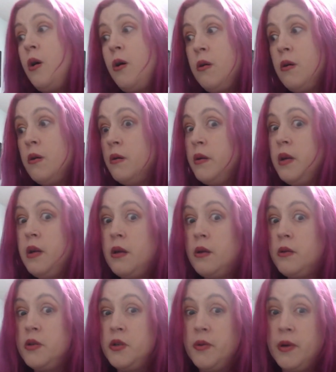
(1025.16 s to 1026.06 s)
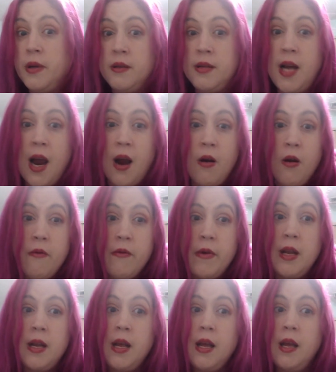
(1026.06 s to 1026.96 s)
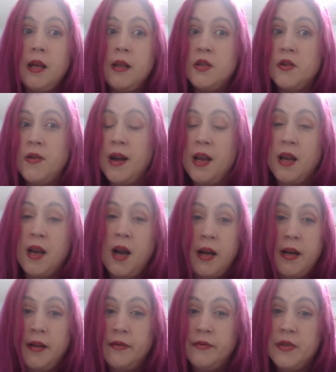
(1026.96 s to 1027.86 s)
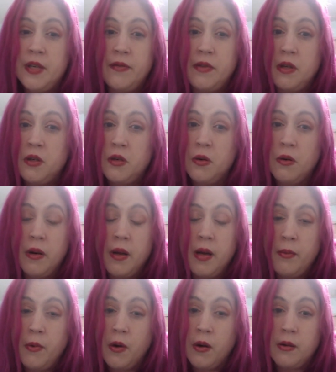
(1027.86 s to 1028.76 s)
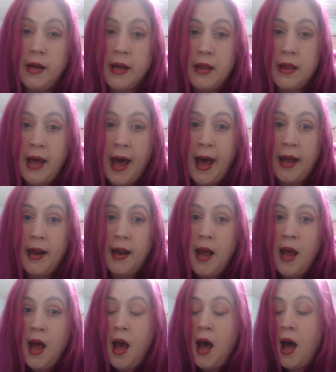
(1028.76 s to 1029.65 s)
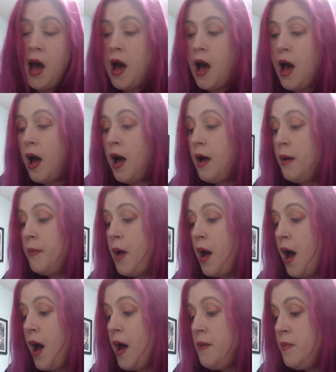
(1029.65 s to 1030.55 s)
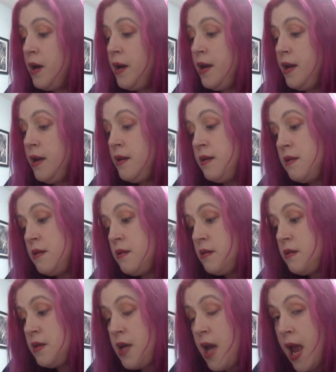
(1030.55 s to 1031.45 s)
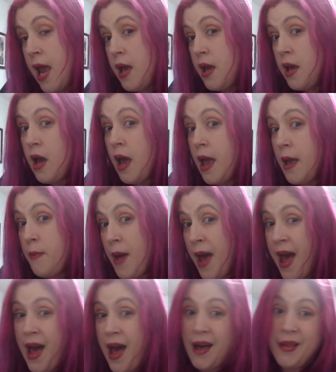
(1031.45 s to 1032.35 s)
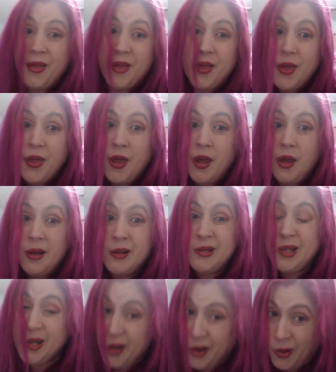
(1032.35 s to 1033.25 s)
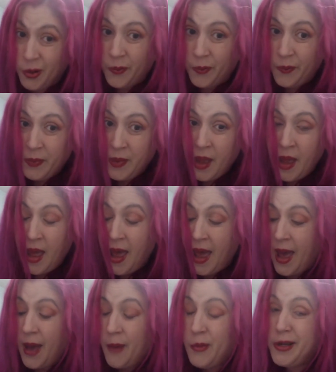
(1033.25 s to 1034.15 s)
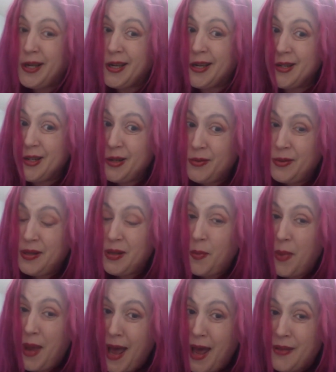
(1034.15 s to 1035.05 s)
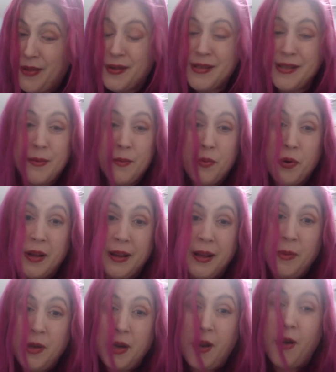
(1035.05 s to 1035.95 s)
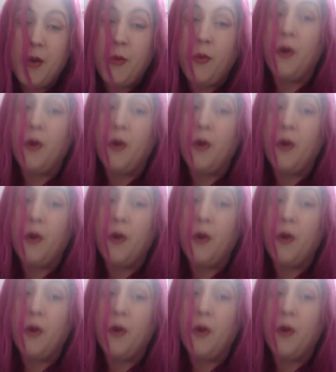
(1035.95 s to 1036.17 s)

or you know, doing tarot readings or any kind of divinatory work like that, um, I might take a bath too. And what you can do in the bath is some preliminary